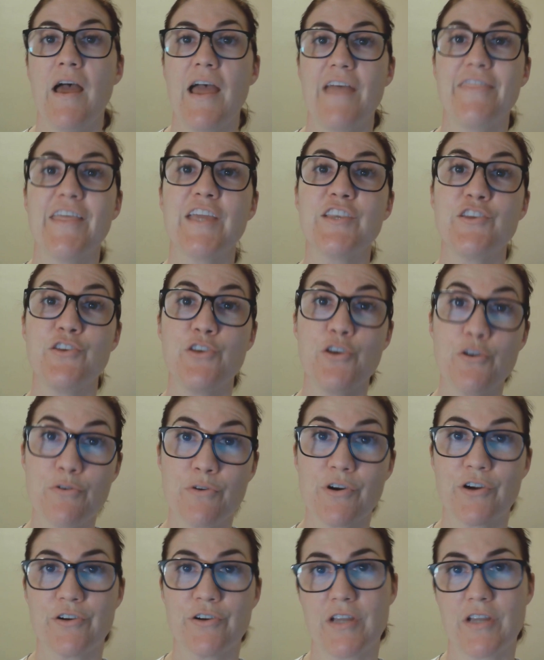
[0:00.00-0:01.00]
And then
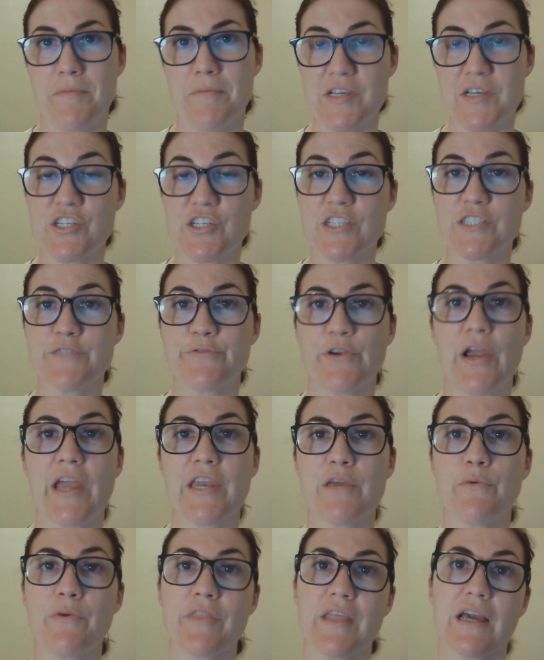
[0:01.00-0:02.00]
you earn commissions for
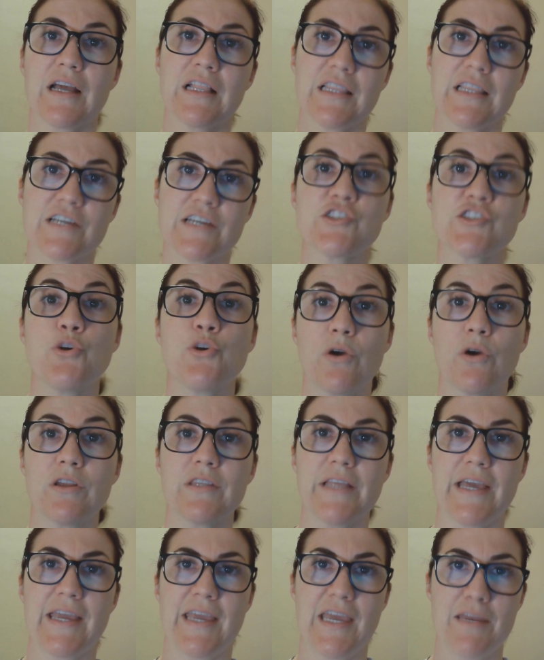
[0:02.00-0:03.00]
anyone that clicks your
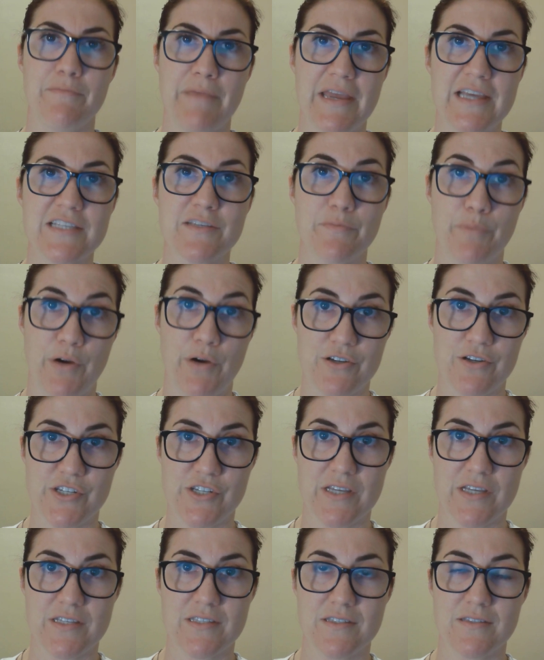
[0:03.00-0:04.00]
link and makes a
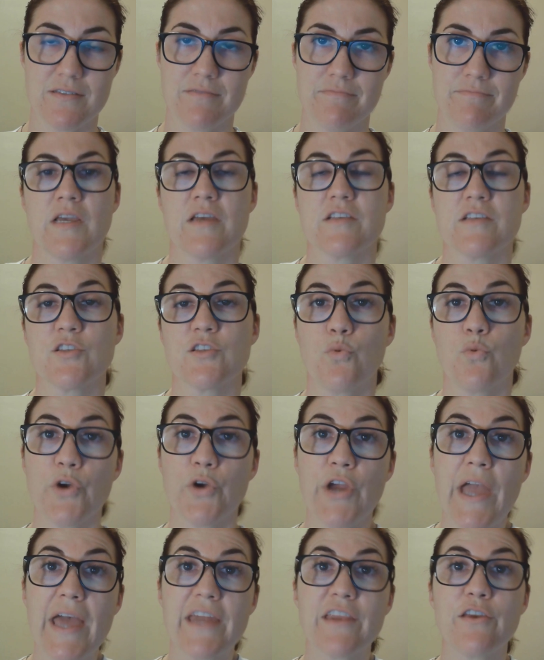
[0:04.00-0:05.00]
purchase. So
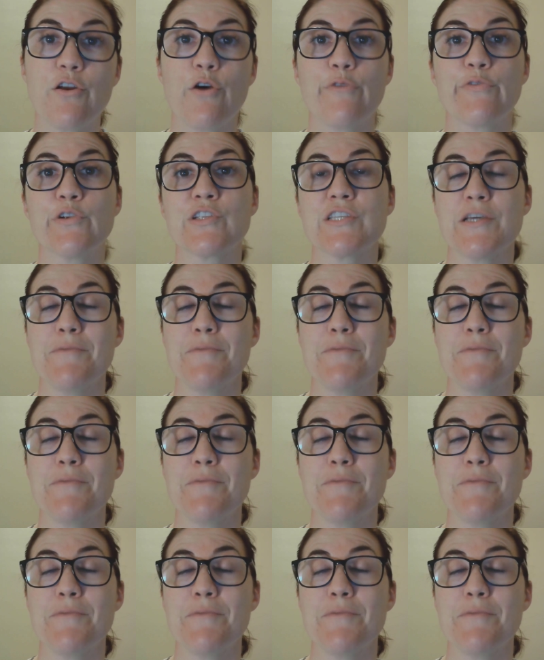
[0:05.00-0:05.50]
we're headed over to